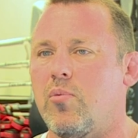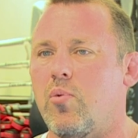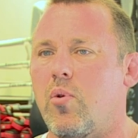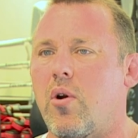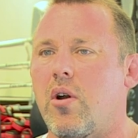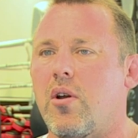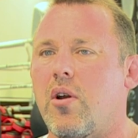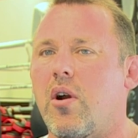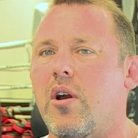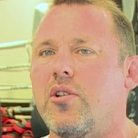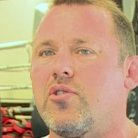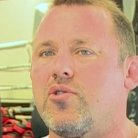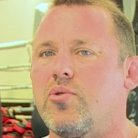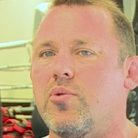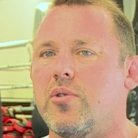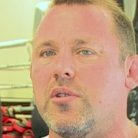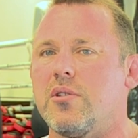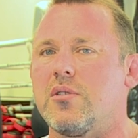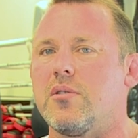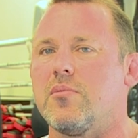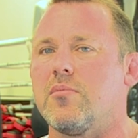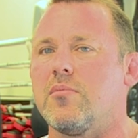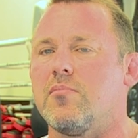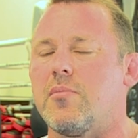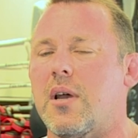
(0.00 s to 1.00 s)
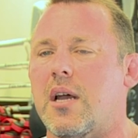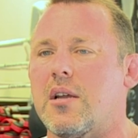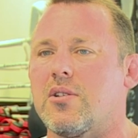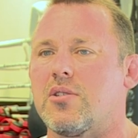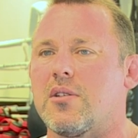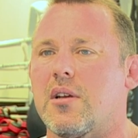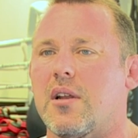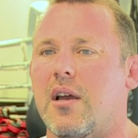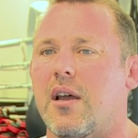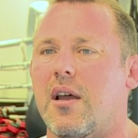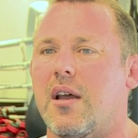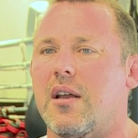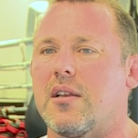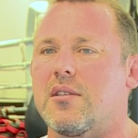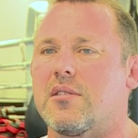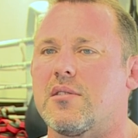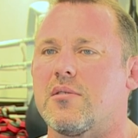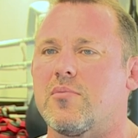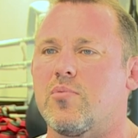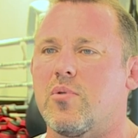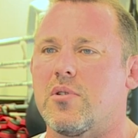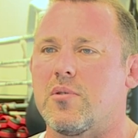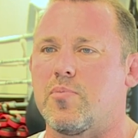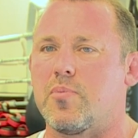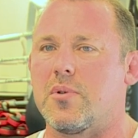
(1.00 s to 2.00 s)
why I joined martial
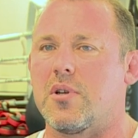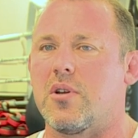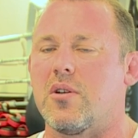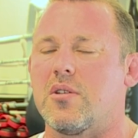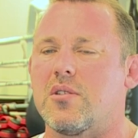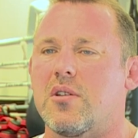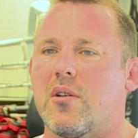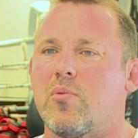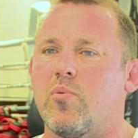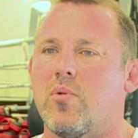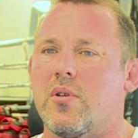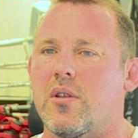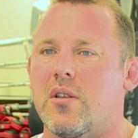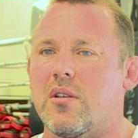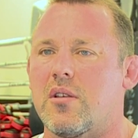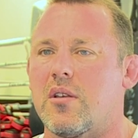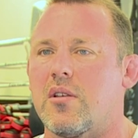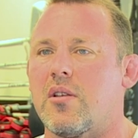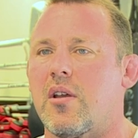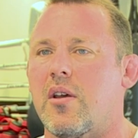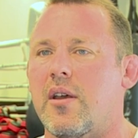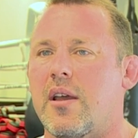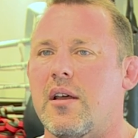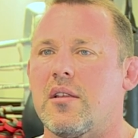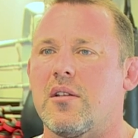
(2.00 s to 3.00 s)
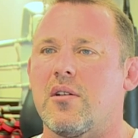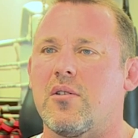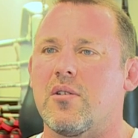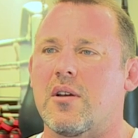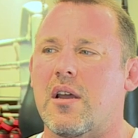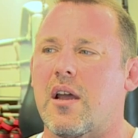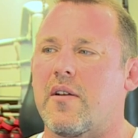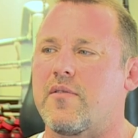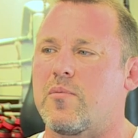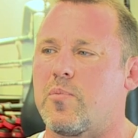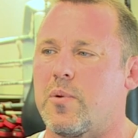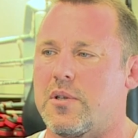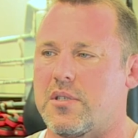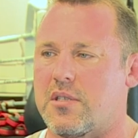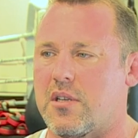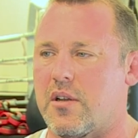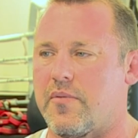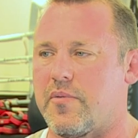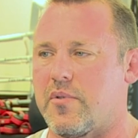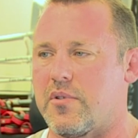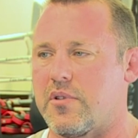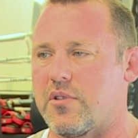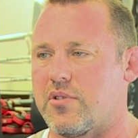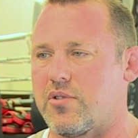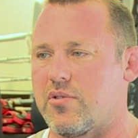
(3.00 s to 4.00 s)
arts was because I wanted to know how to look after
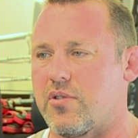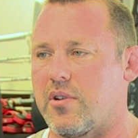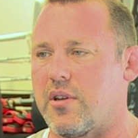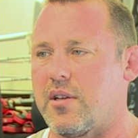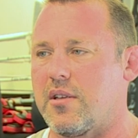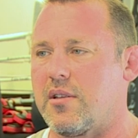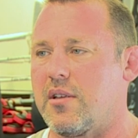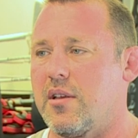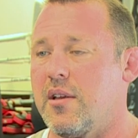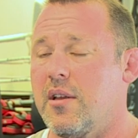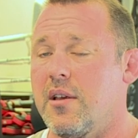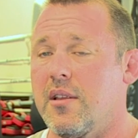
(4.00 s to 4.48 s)
myself on the street.